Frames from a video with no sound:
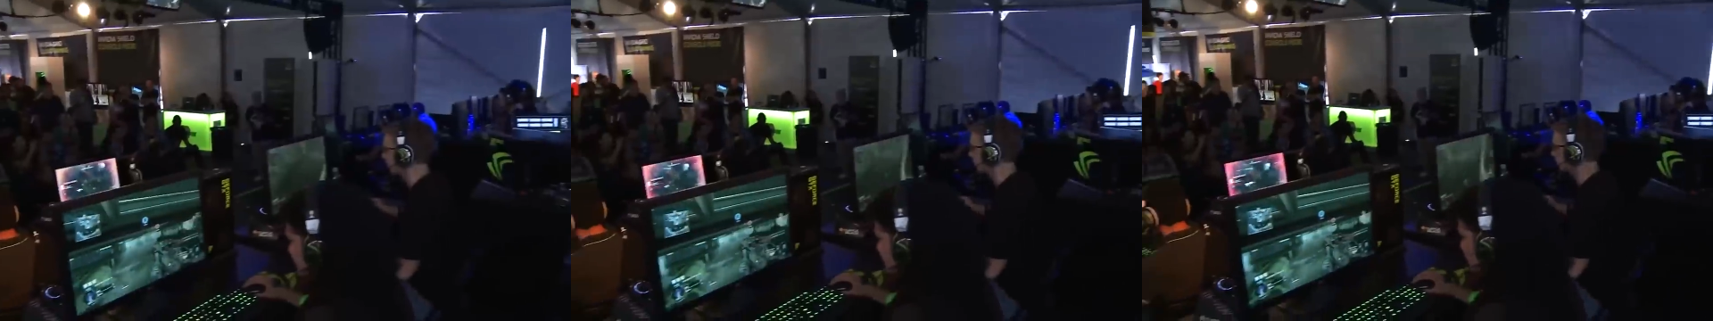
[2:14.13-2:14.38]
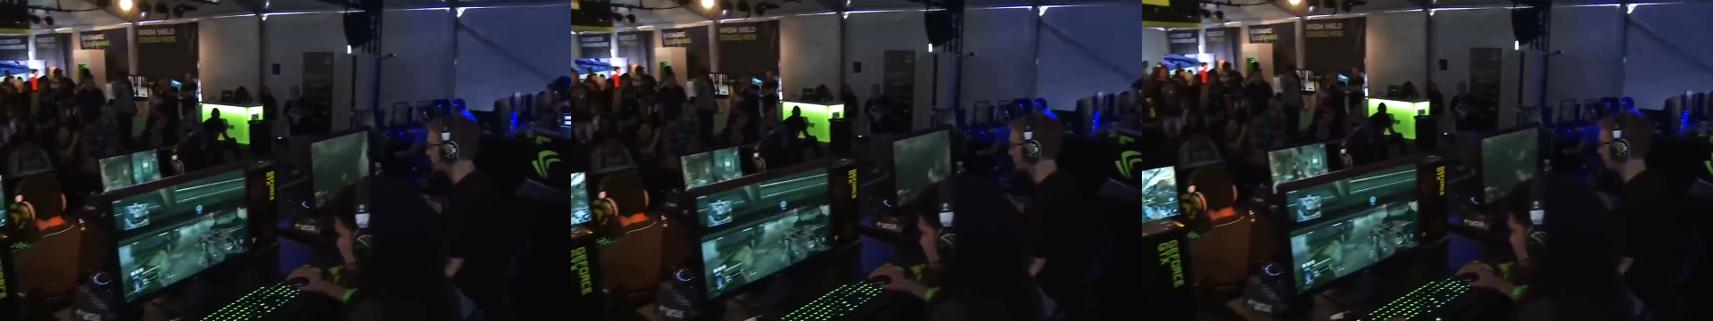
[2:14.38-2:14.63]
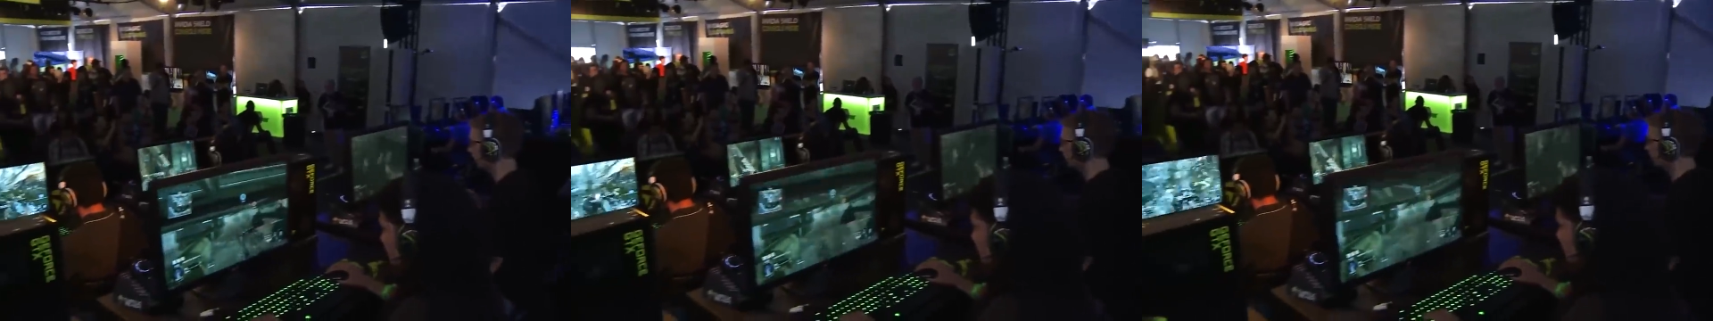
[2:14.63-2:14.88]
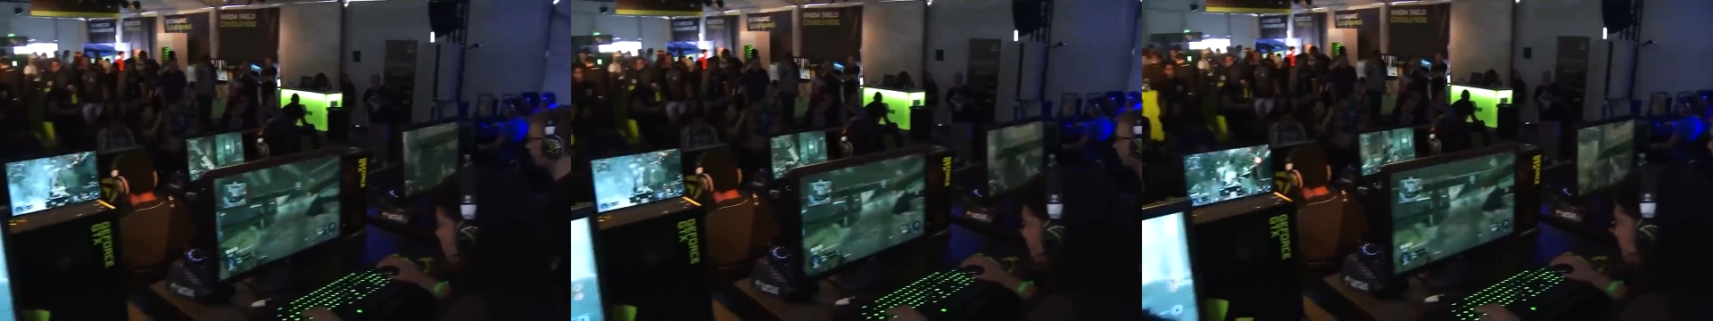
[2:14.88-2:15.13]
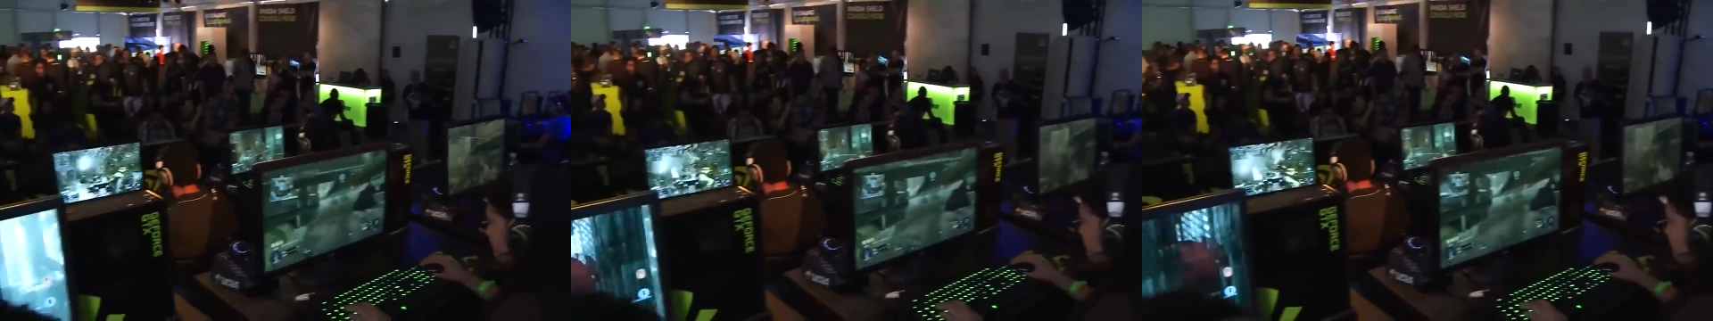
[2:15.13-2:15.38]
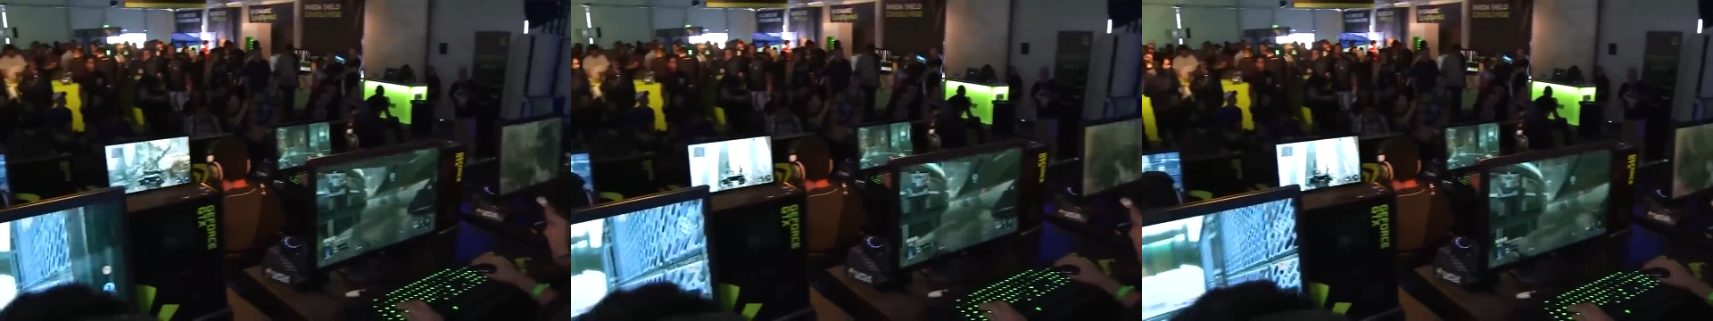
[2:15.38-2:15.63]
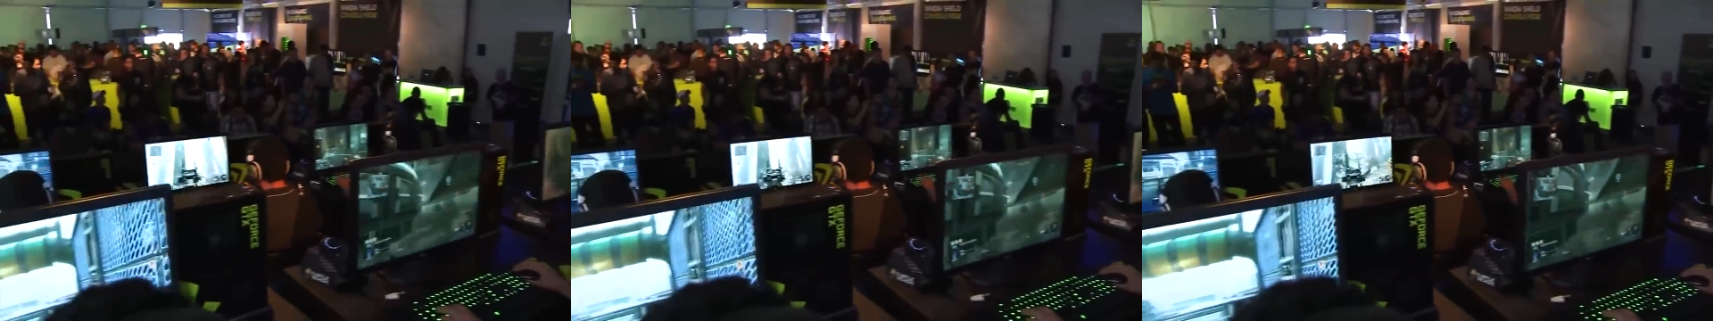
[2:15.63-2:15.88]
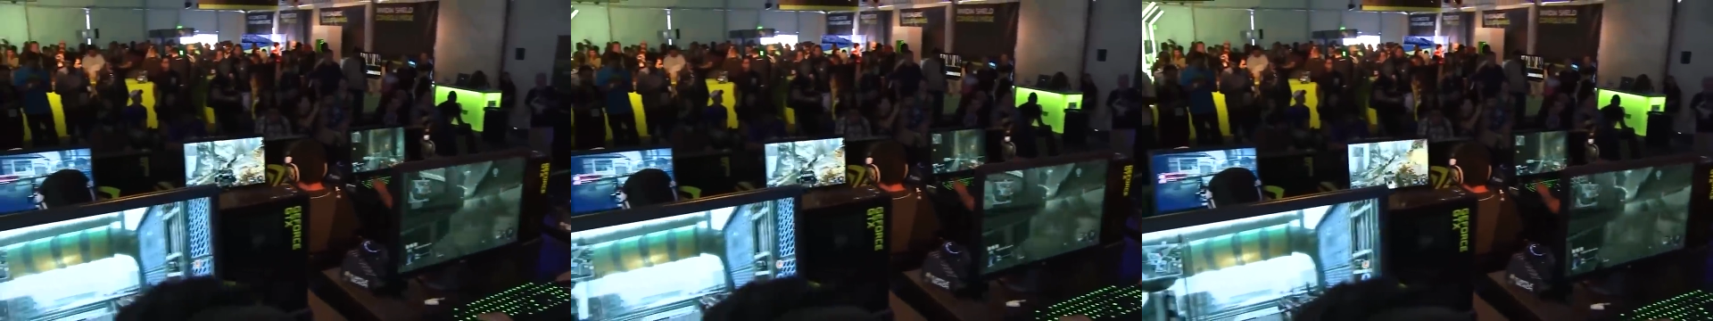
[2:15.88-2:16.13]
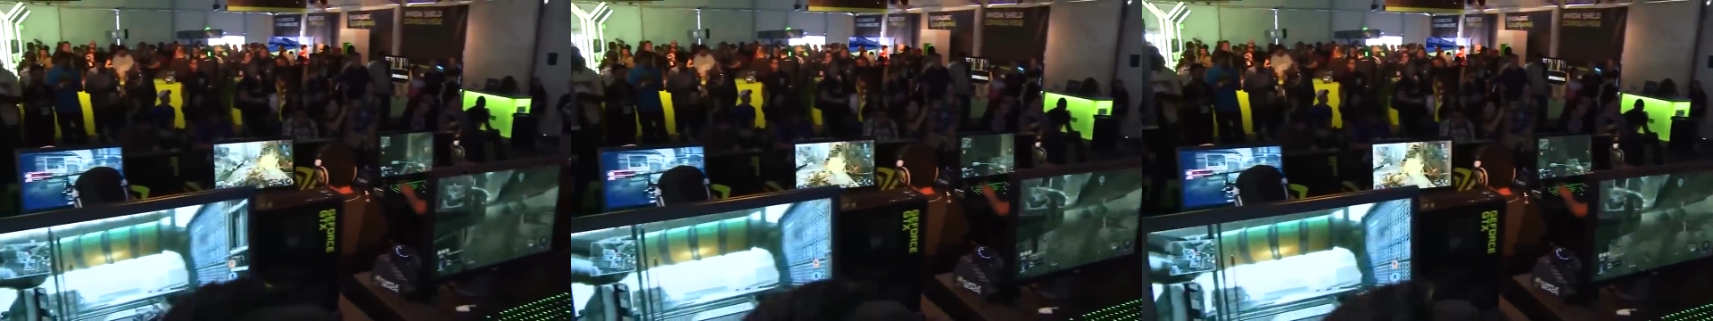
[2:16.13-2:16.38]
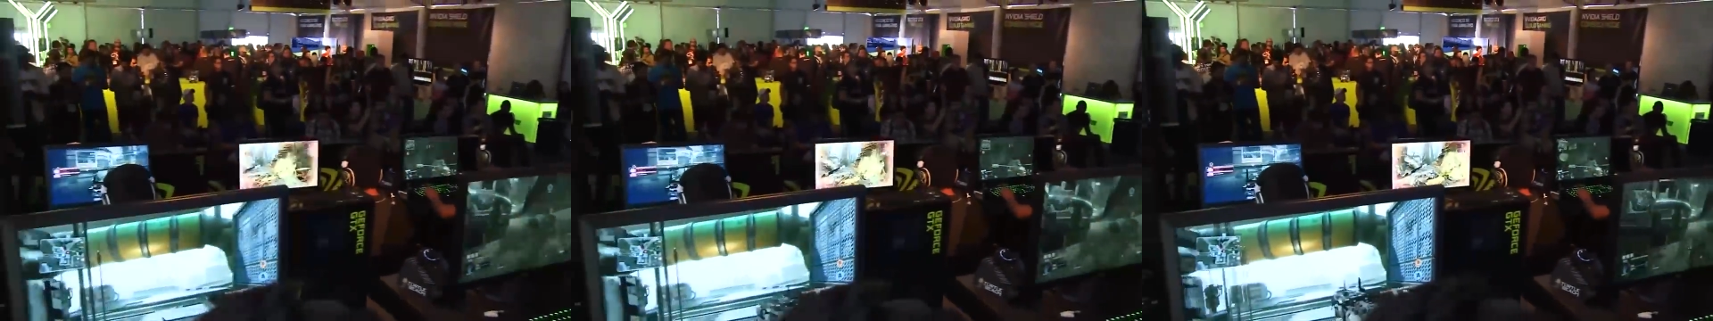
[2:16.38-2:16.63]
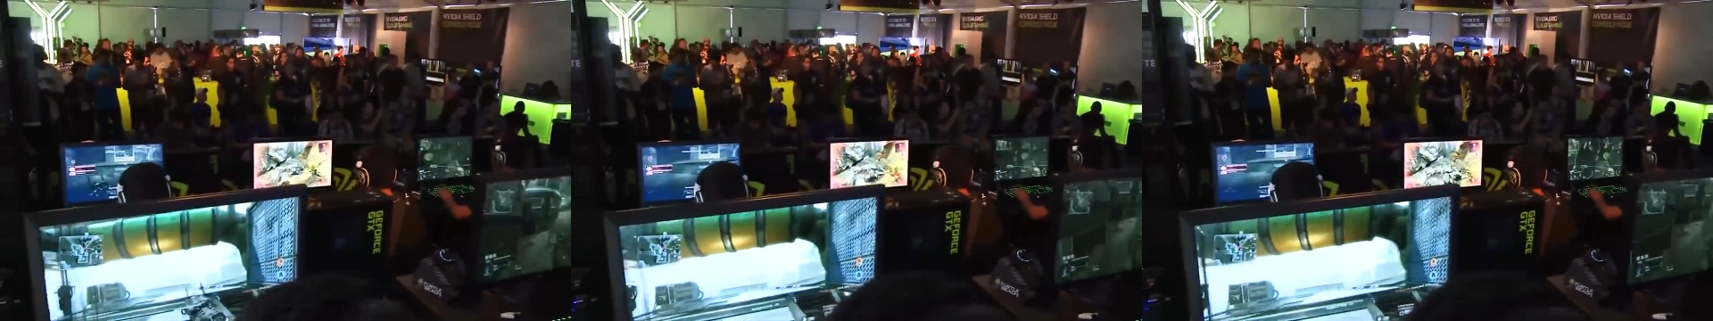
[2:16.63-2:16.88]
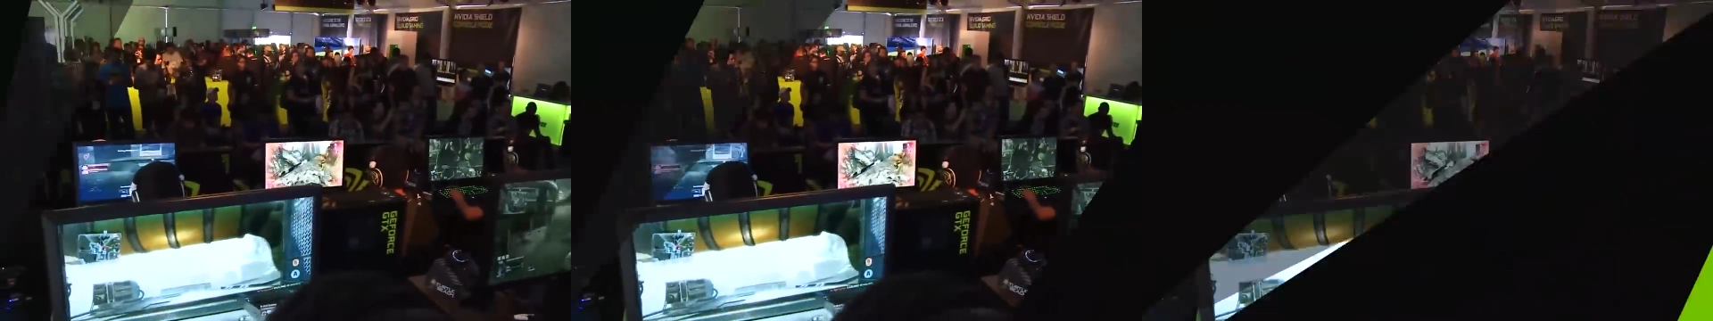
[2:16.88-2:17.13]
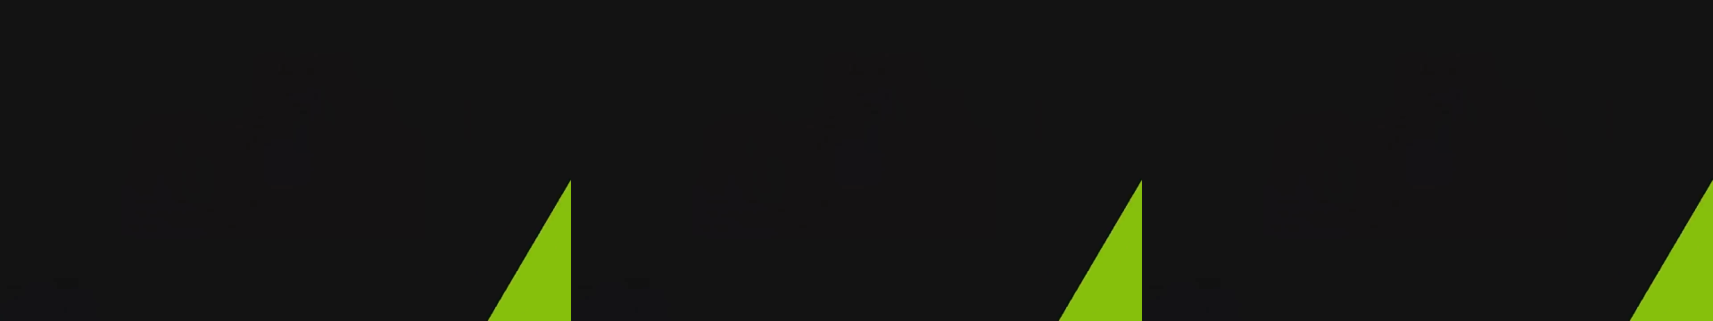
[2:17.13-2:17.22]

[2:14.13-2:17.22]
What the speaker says: No face is visible, so there are no lips to read.